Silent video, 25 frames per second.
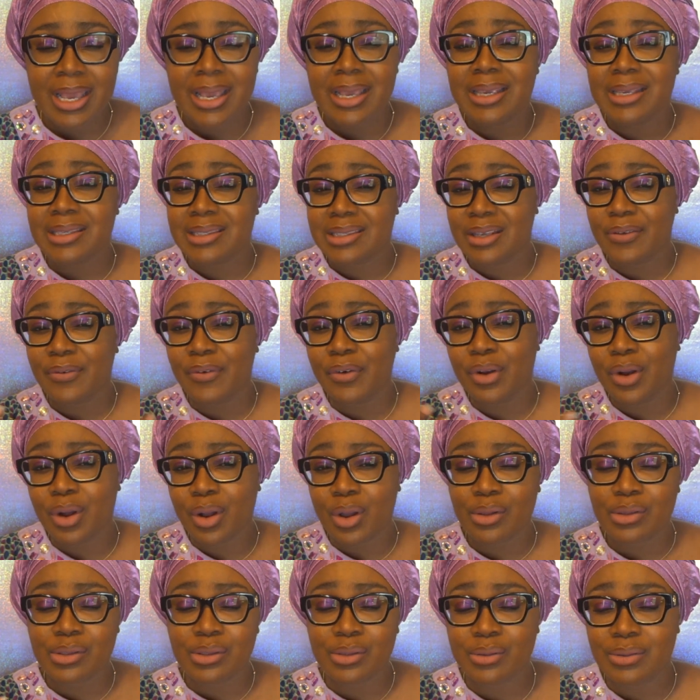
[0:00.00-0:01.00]
It's
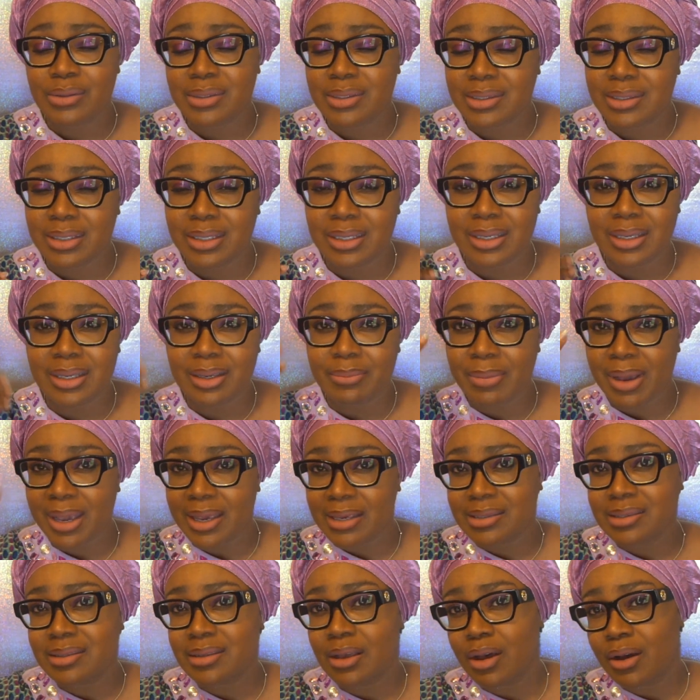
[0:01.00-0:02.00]
difficult to see
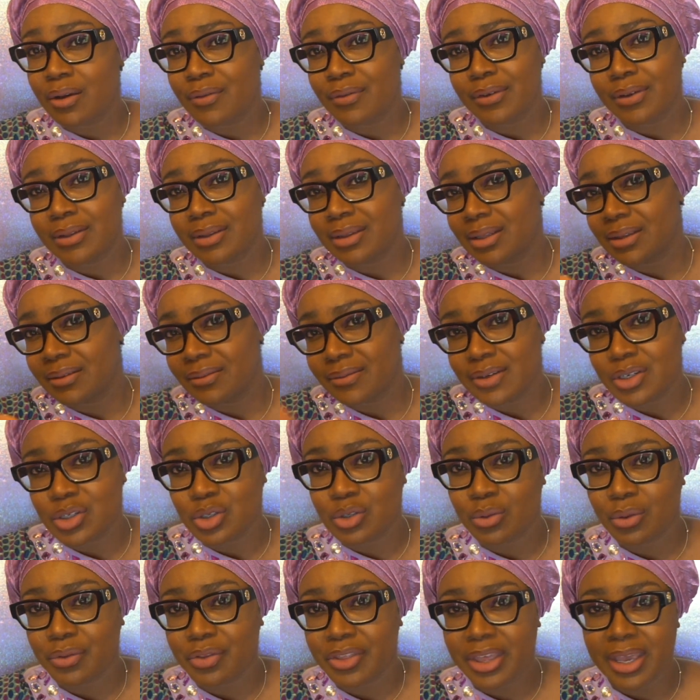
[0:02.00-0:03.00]
myself, and the
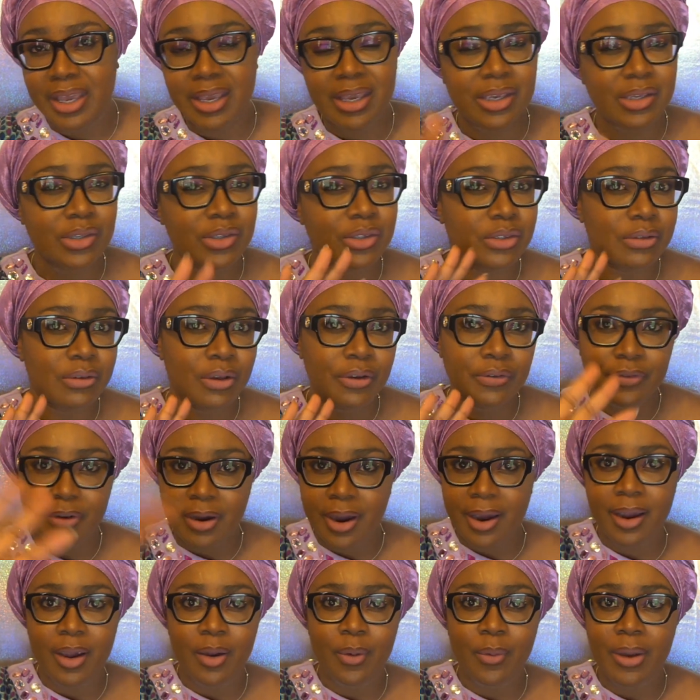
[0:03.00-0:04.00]
visual thing is so
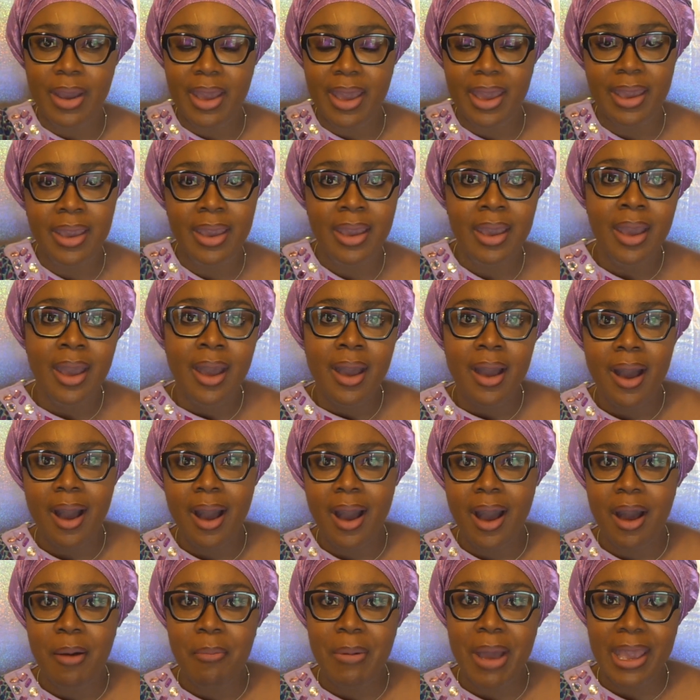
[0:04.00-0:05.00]
far away.
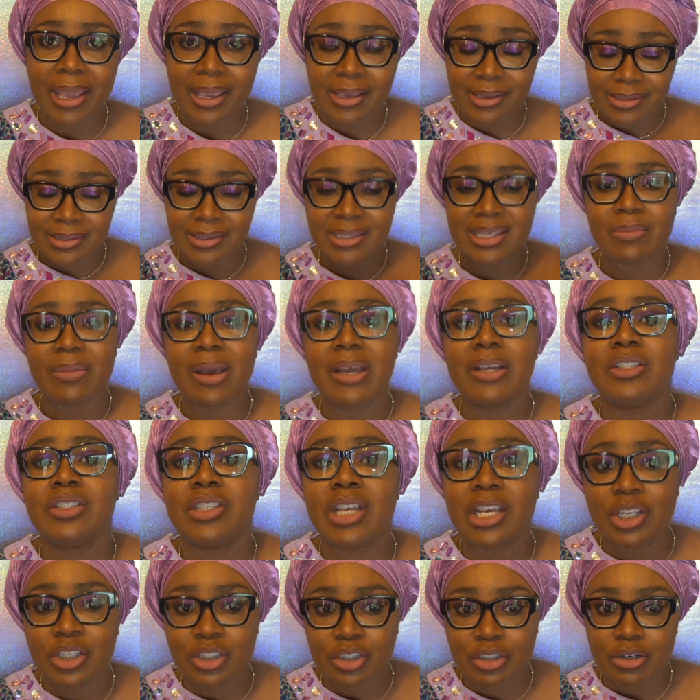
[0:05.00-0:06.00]
I can see my
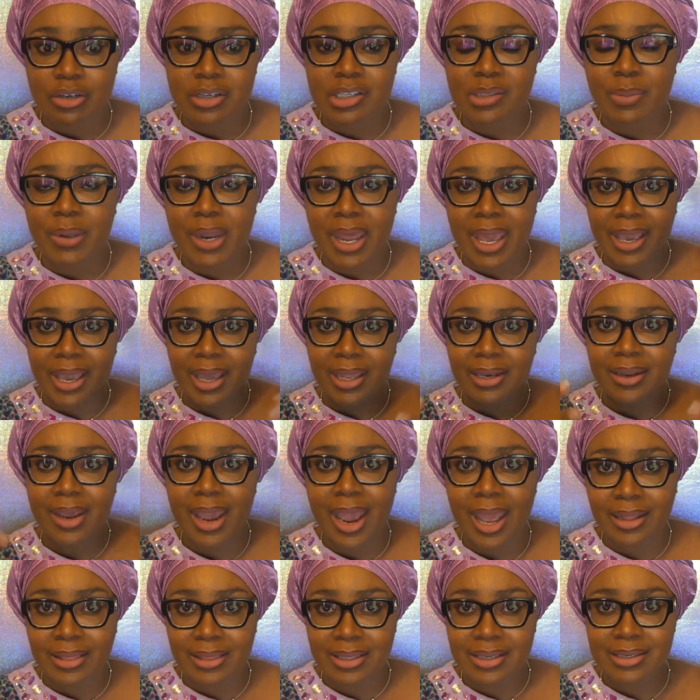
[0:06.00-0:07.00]
gestures, but I can
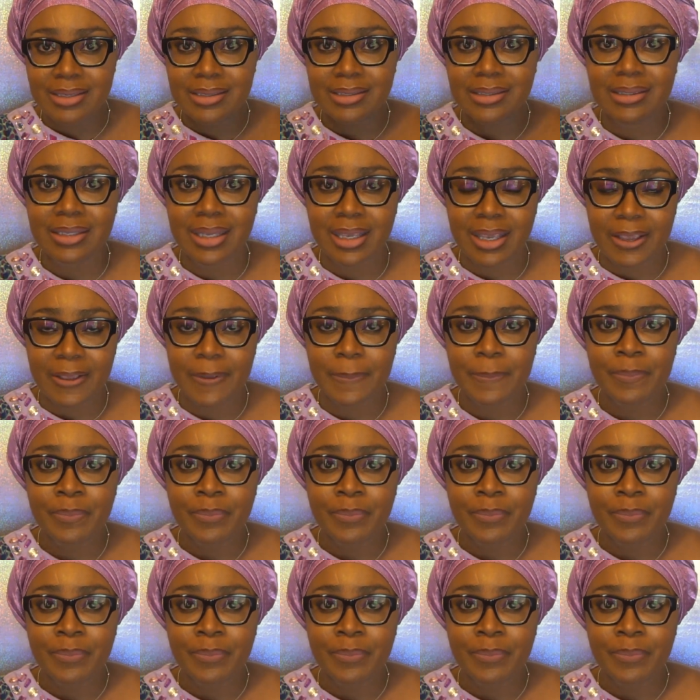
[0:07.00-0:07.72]
hardly see